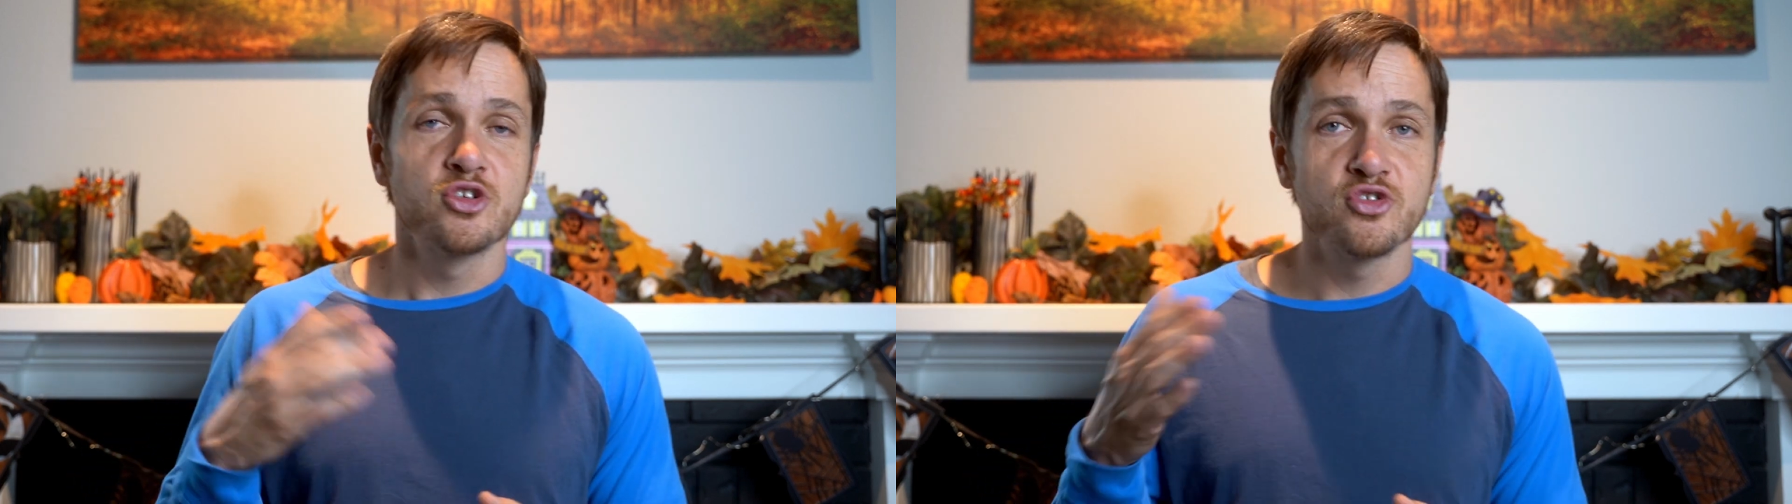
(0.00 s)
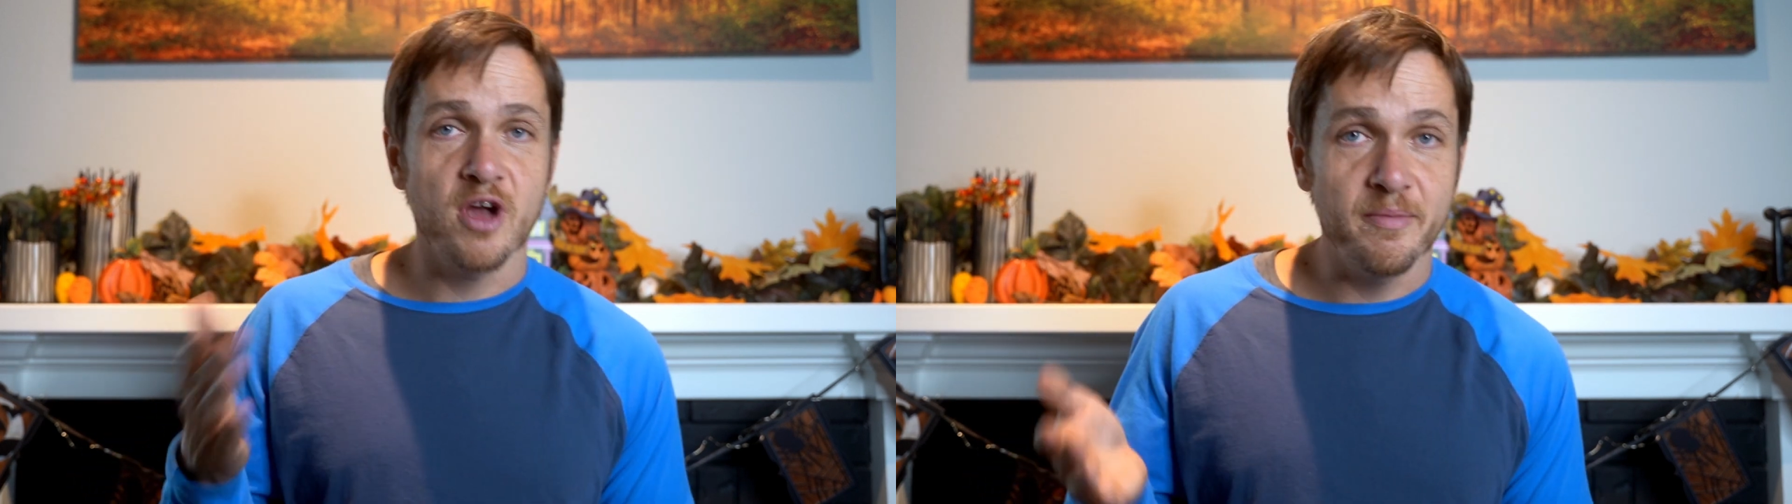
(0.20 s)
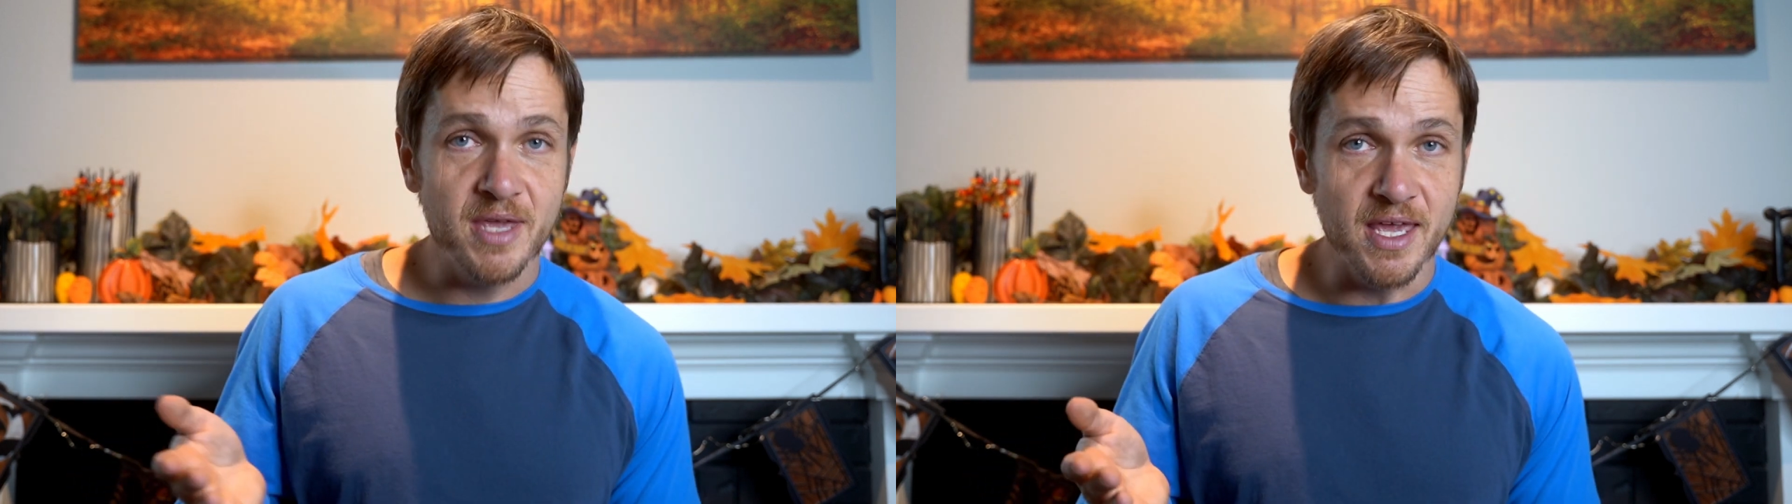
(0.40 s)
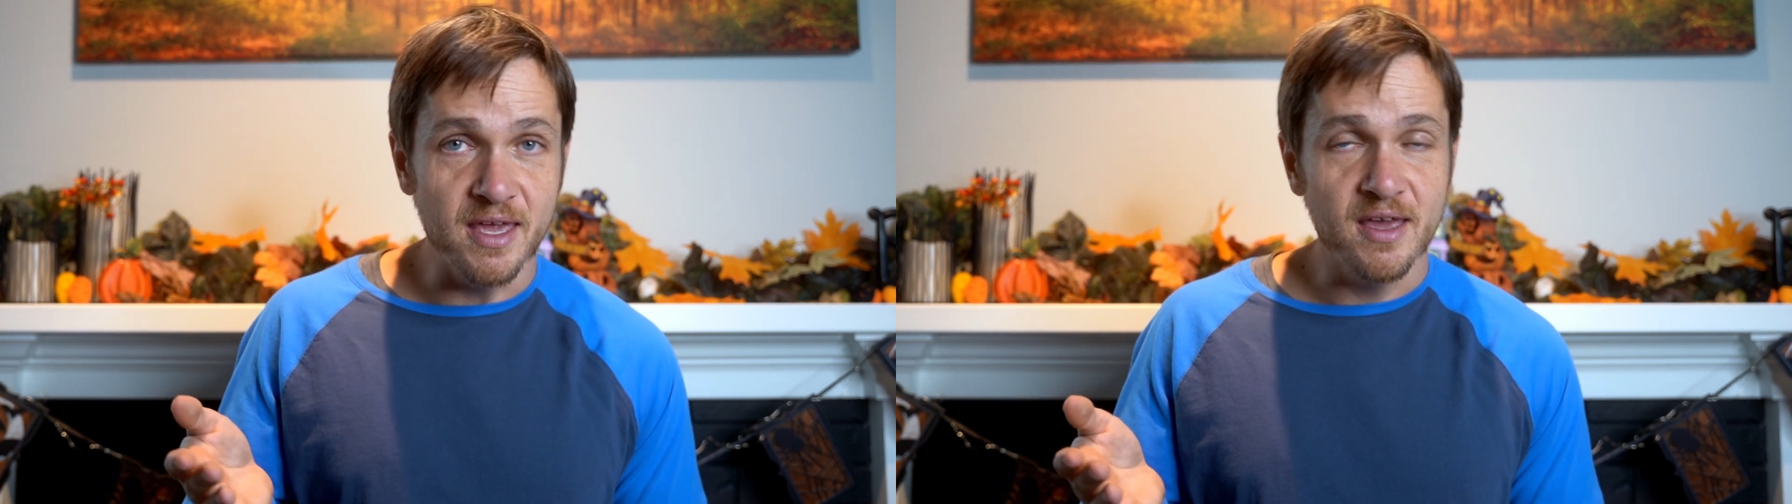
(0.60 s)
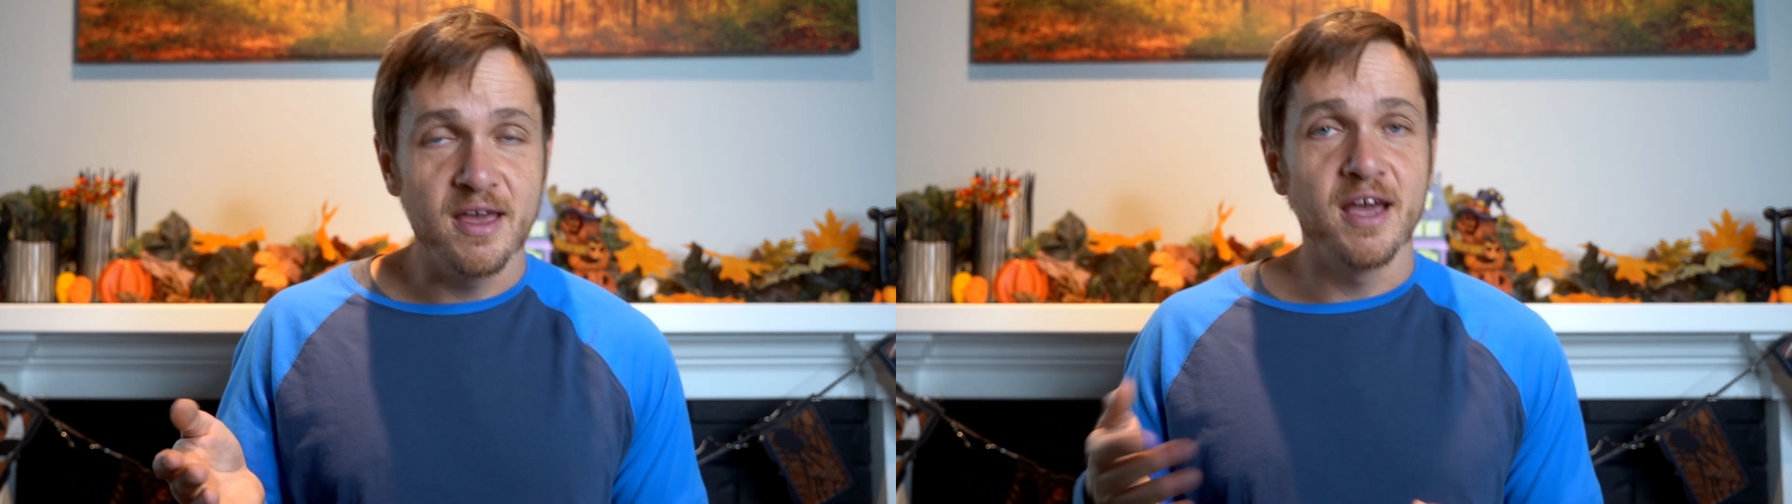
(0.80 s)
"Draw
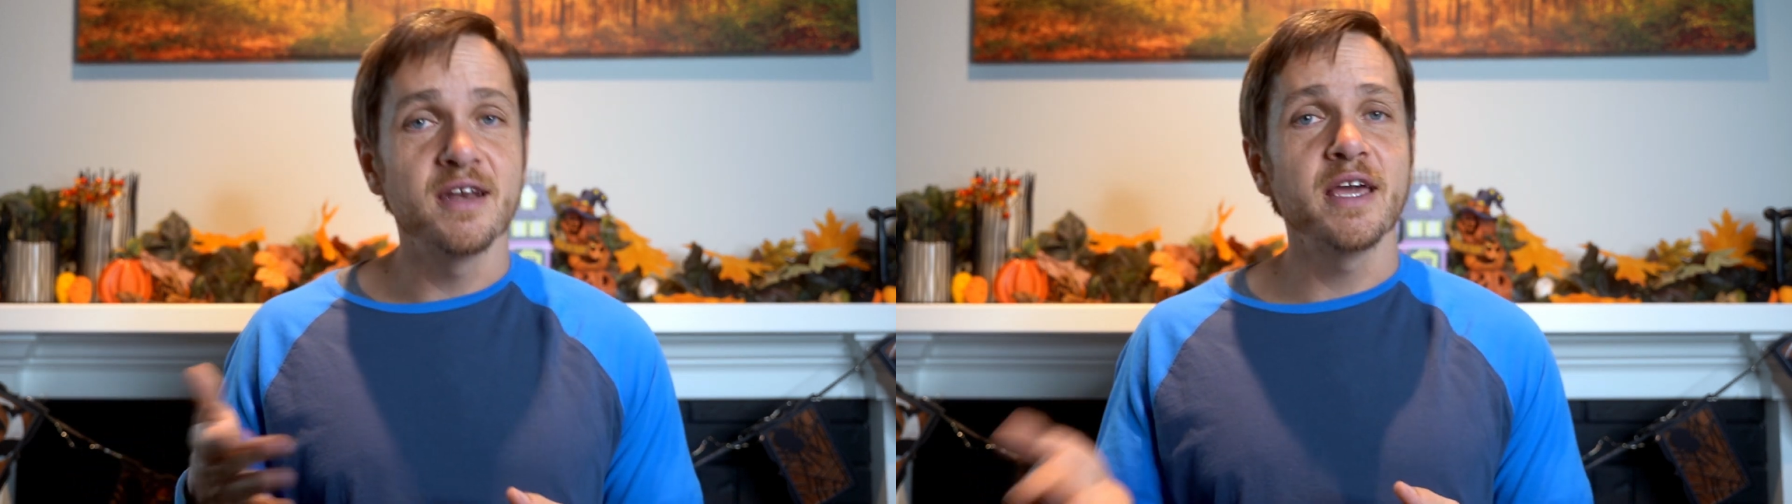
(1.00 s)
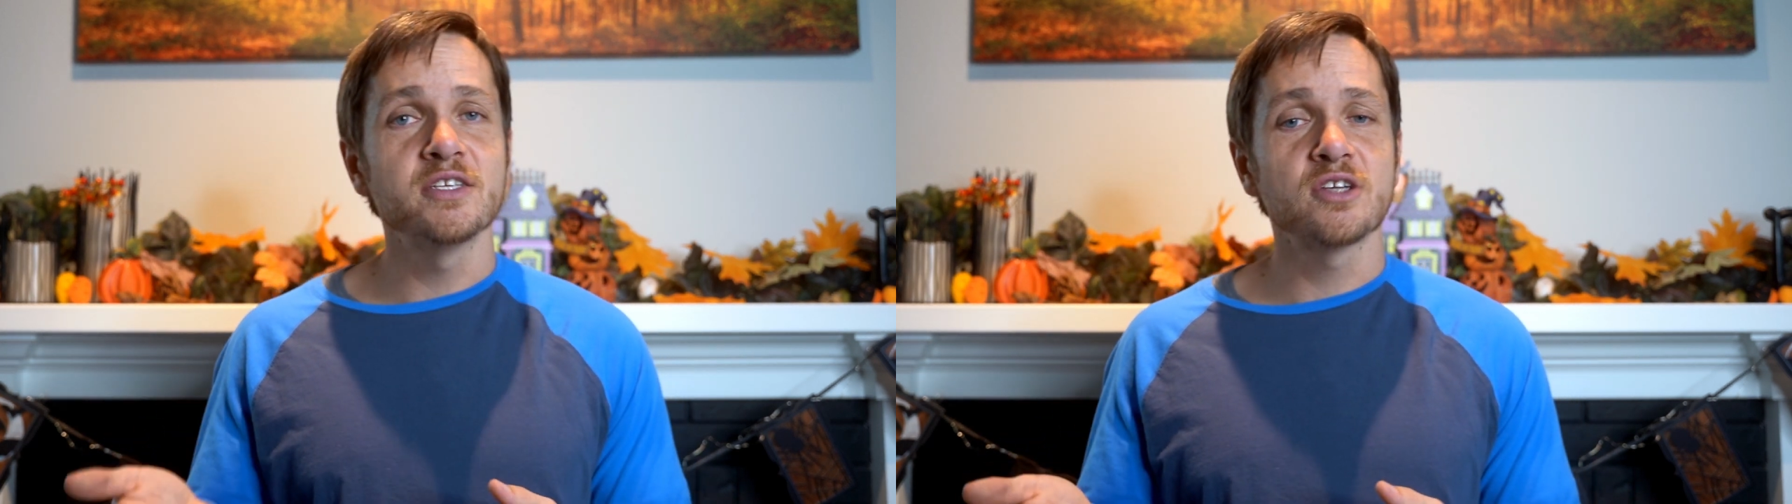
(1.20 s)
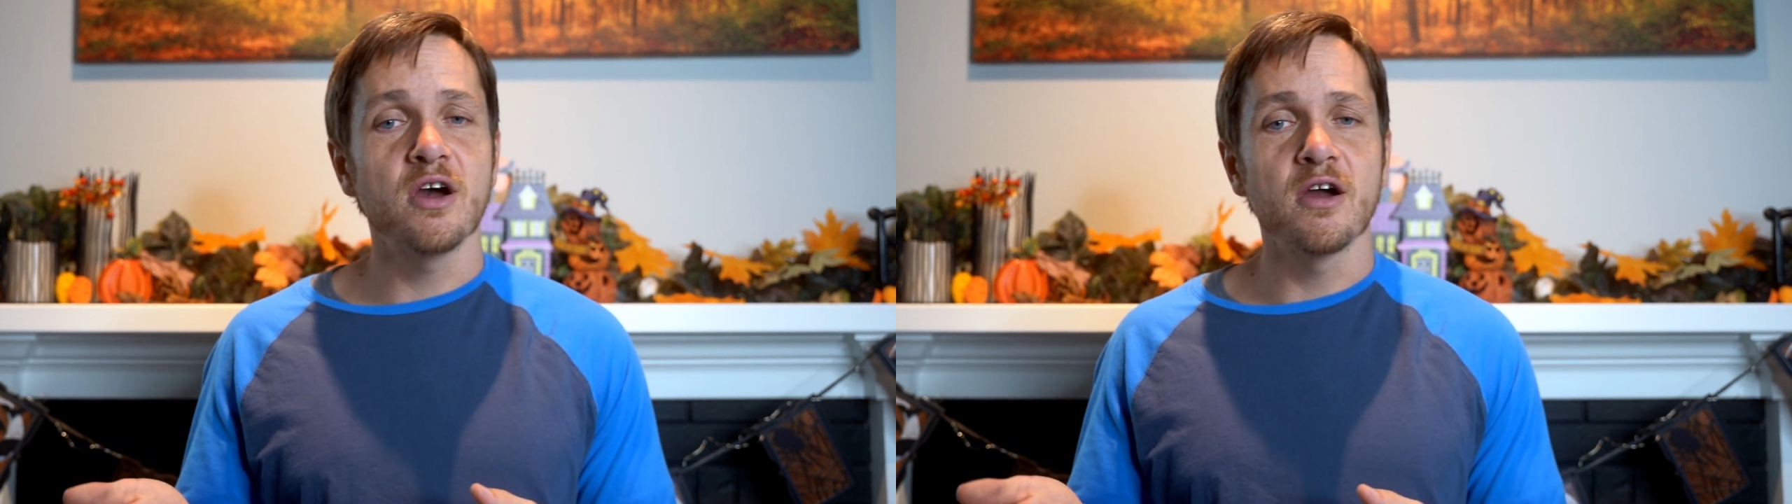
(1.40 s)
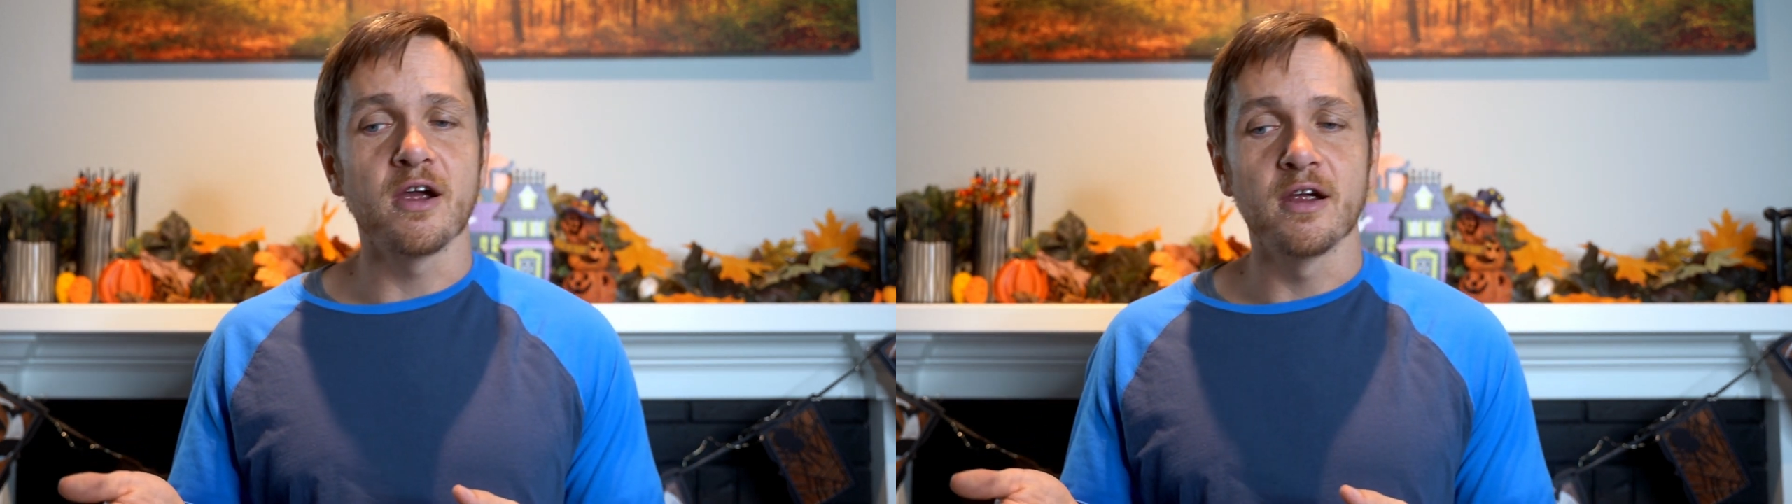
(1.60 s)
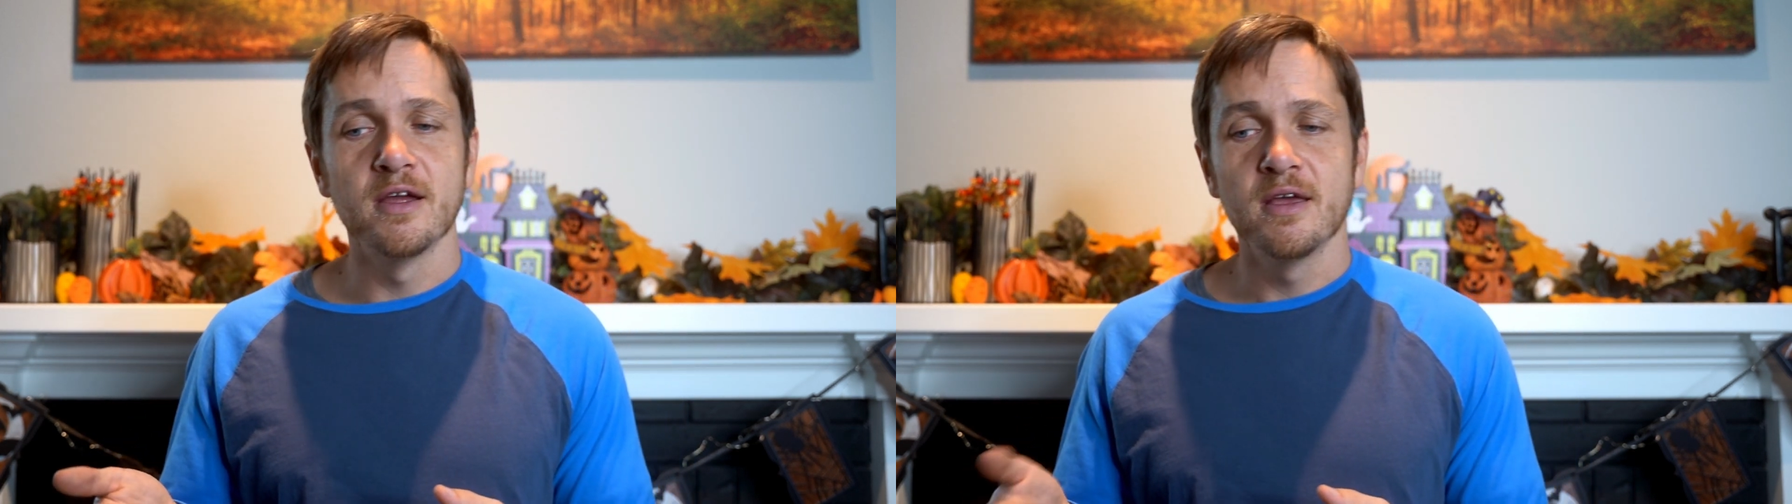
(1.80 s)
me a nice
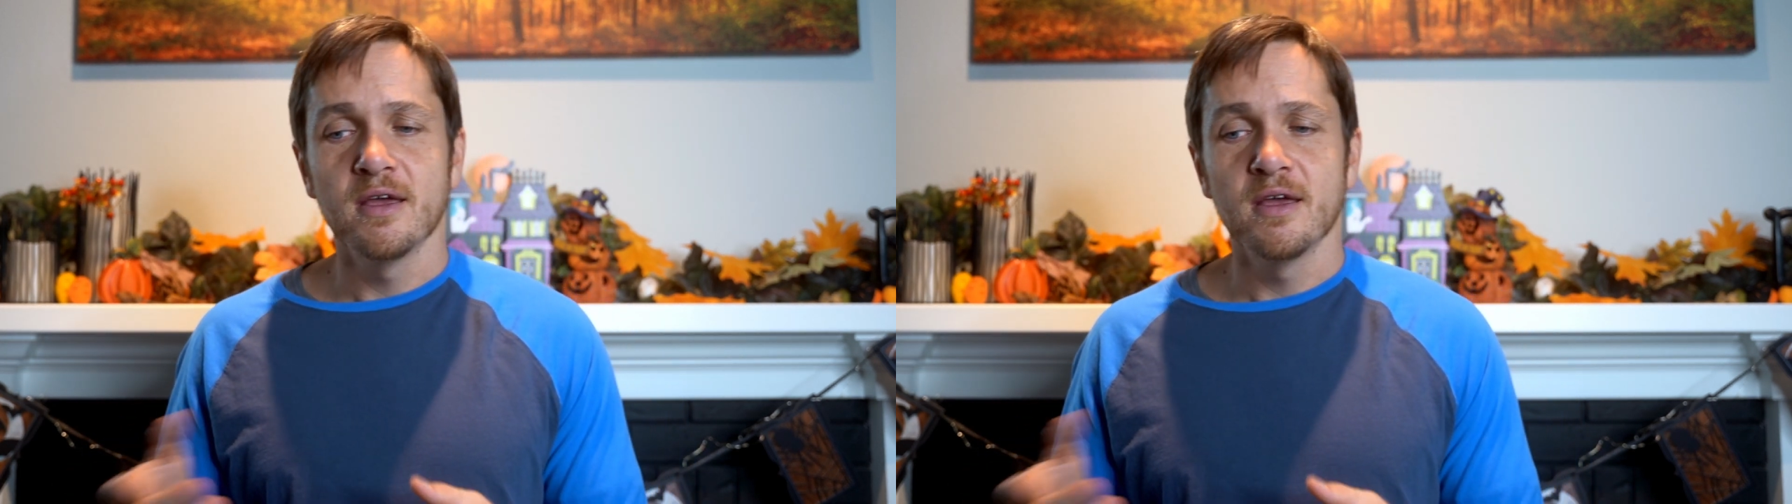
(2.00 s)
car."